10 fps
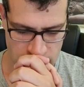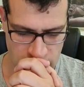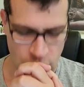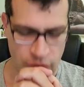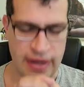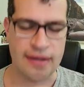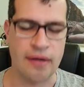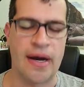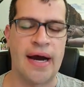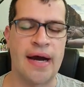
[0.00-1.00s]
connect
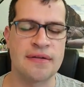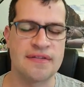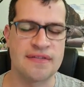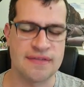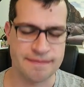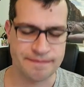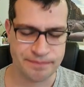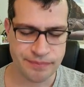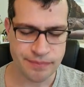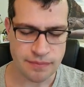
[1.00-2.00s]
our hearts,
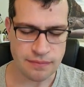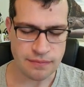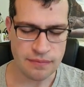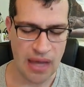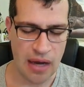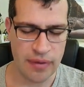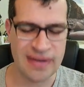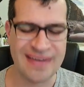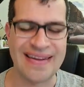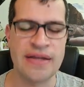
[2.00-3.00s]
our
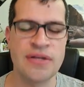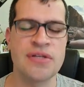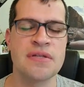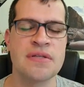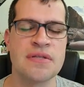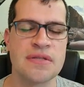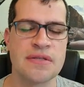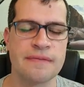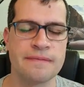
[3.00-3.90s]
intentions,